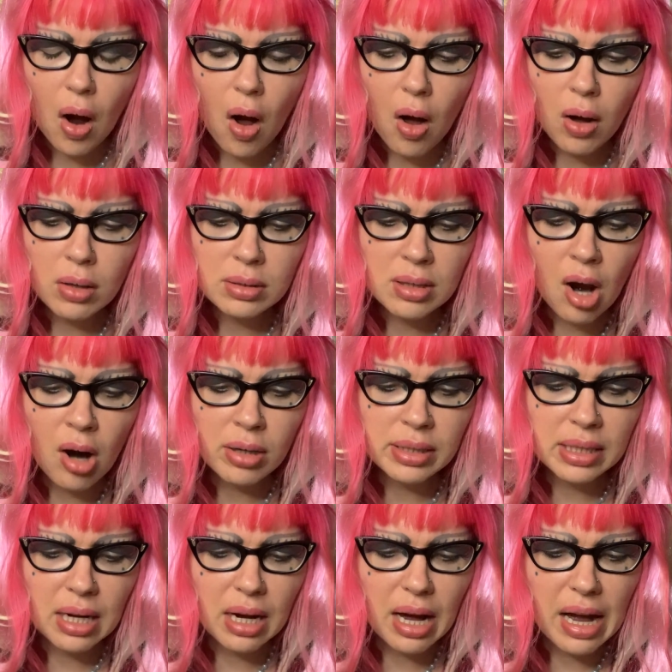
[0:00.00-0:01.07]
all
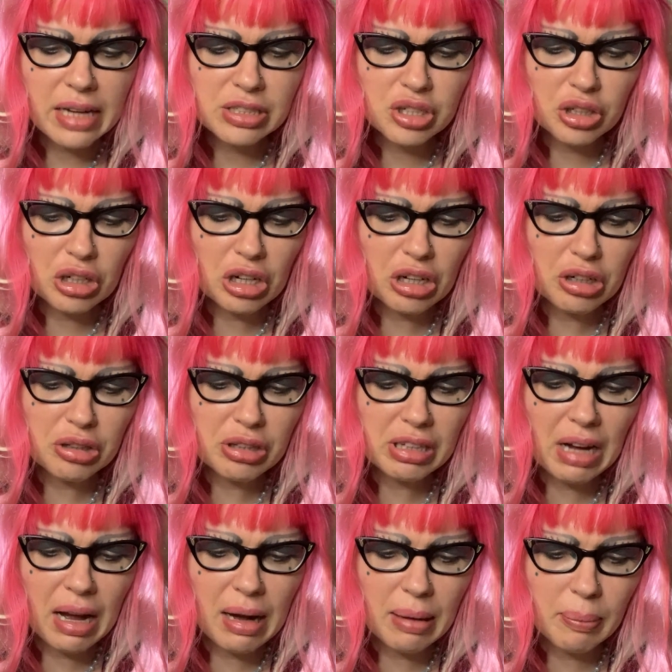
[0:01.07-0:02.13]
Narnia under her
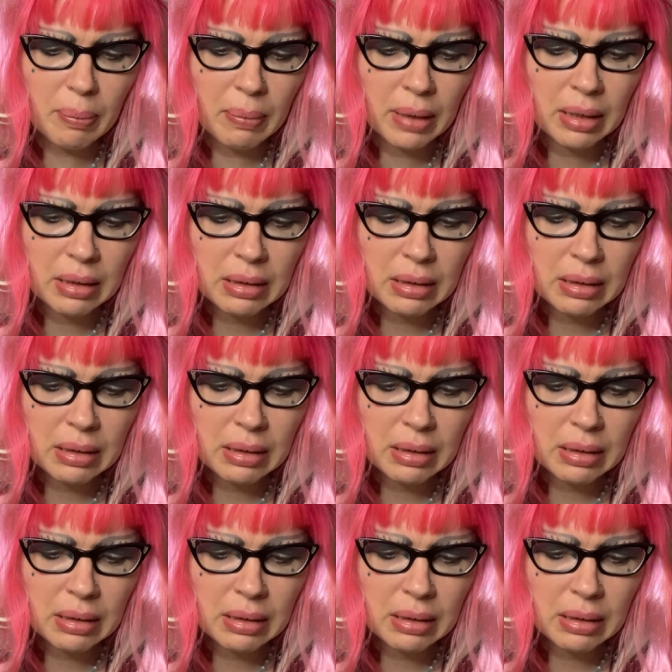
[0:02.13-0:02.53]
thumb.